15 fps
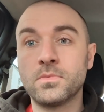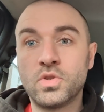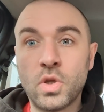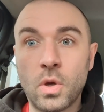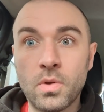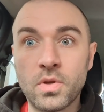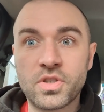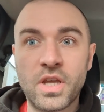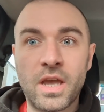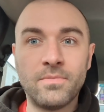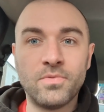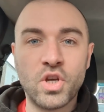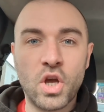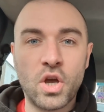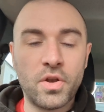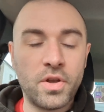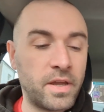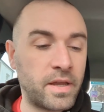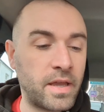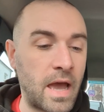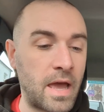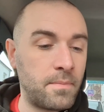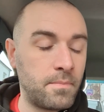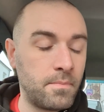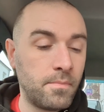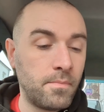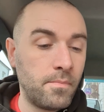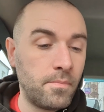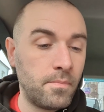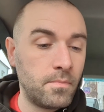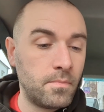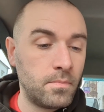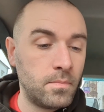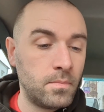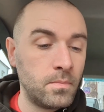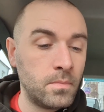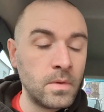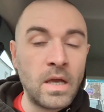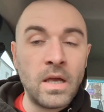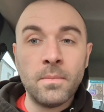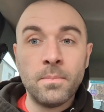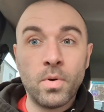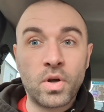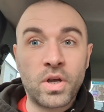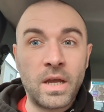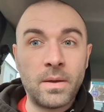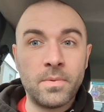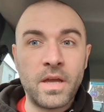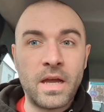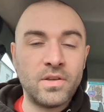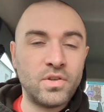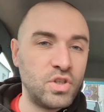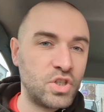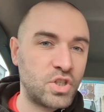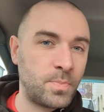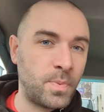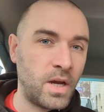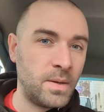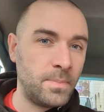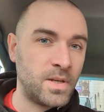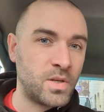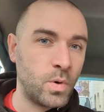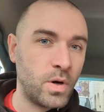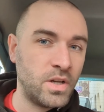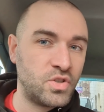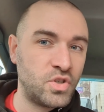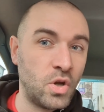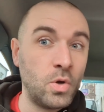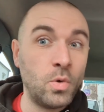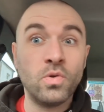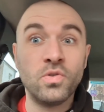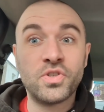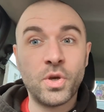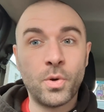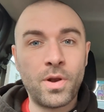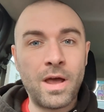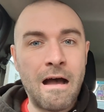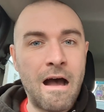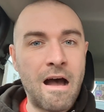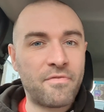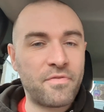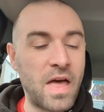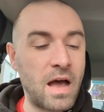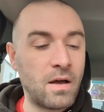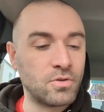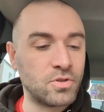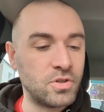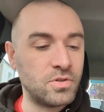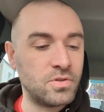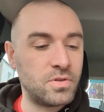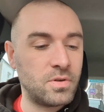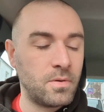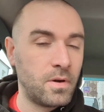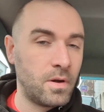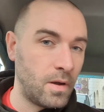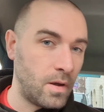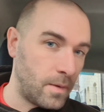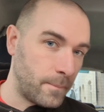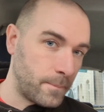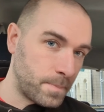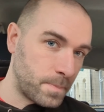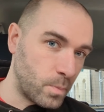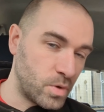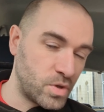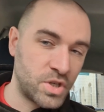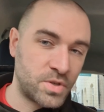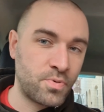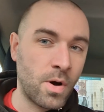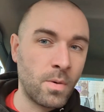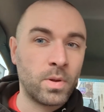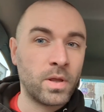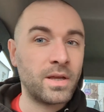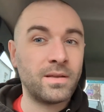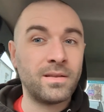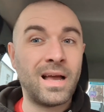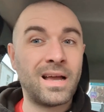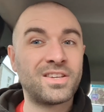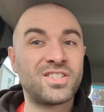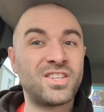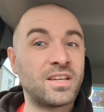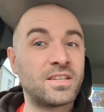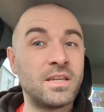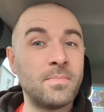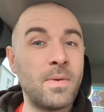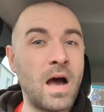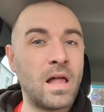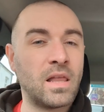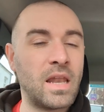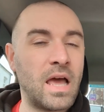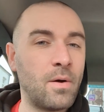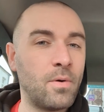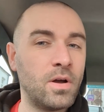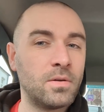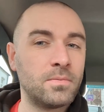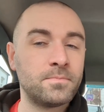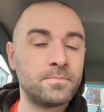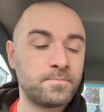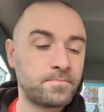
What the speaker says: do the same journey again, but keep the engine speed between 2 and 2,500, which is probably like 60 mile an hour.